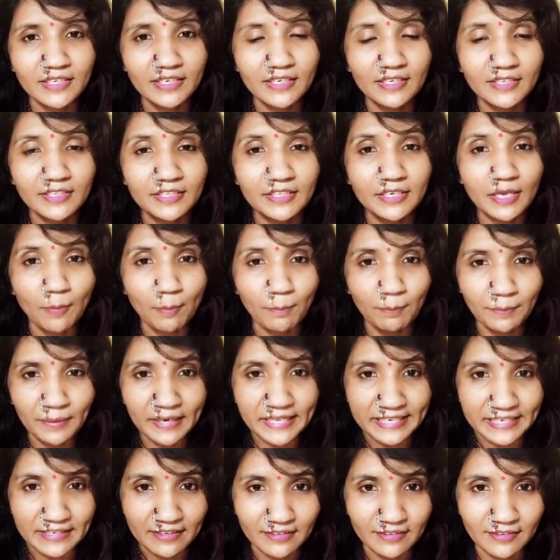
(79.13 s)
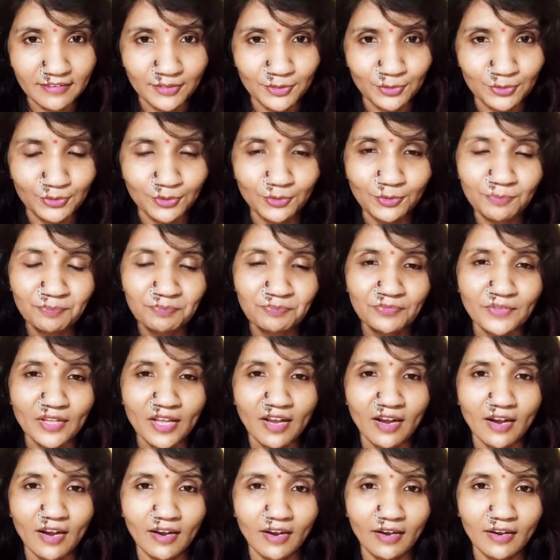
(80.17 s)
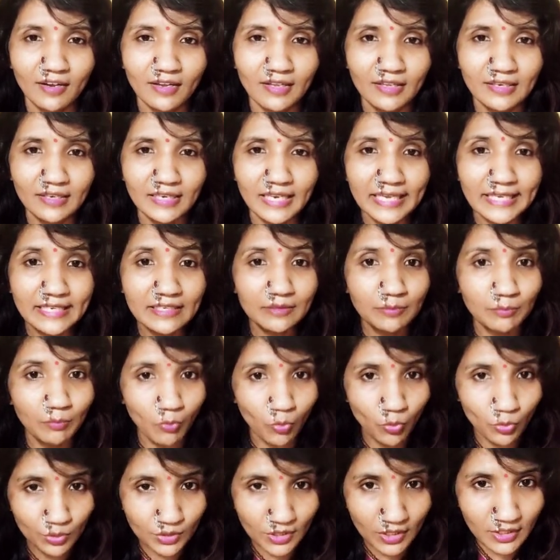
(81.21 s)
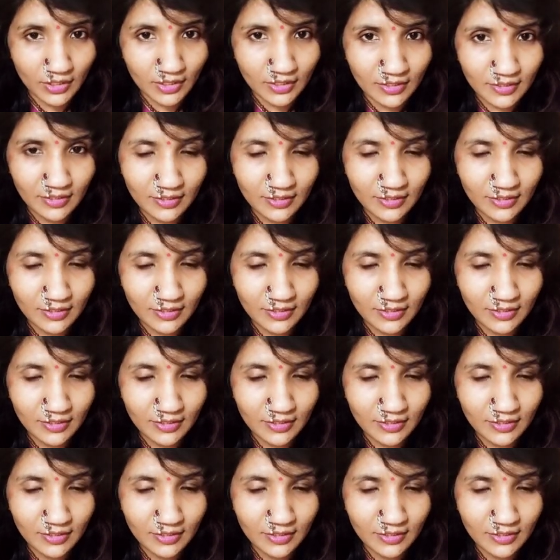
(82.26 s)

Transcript: a dumpling, like a modak,